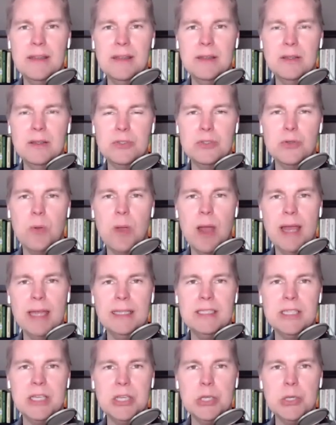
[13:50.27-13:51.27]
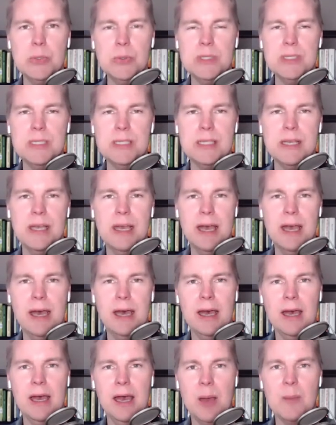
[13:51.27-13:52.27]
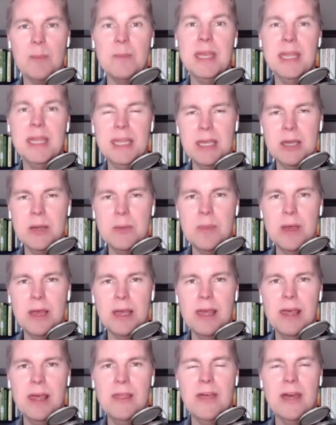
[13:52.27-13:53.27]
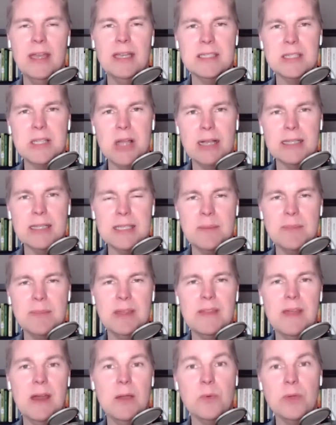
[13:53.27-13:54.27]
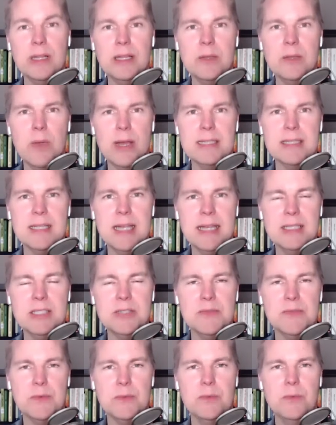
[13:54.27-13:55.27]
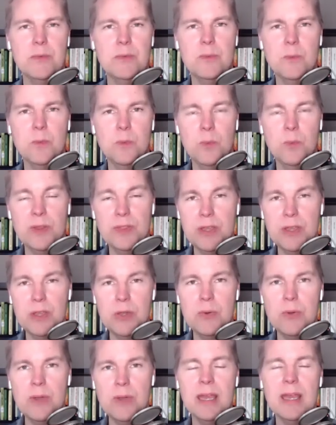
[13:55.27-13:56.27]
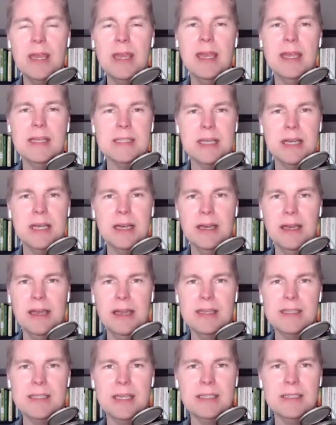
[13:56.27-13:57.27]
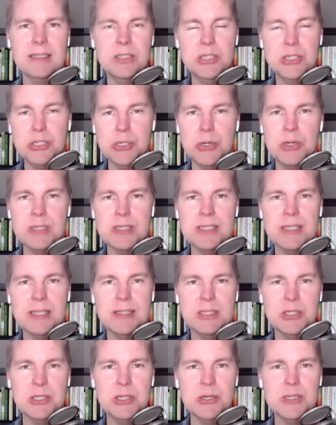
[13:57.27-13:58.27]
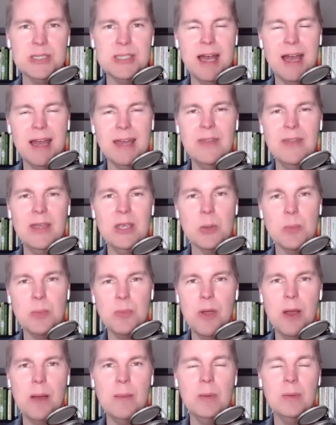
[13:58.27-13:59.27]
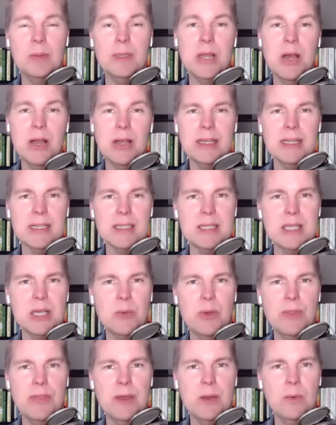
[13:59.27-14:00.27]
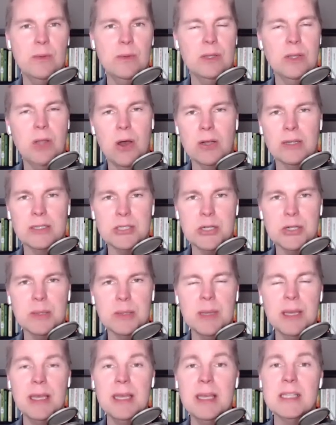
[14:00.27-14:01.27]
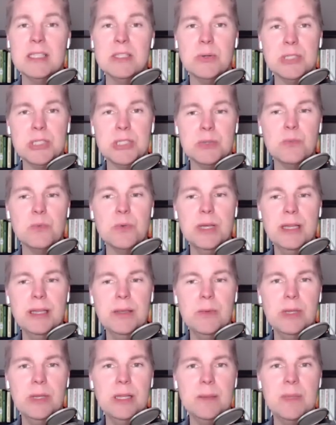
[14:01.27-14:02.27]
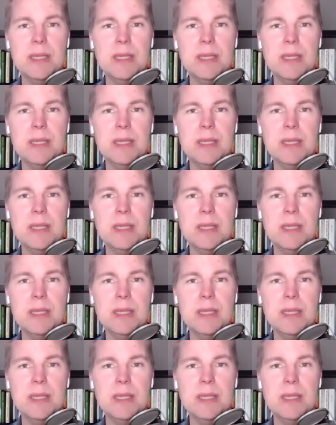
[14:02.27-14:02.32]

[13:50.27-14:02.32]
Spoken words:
trying to use a medium that is not something that really resonates with you is a sure sign that you're probably not going to stick with it long term. So it should really, really be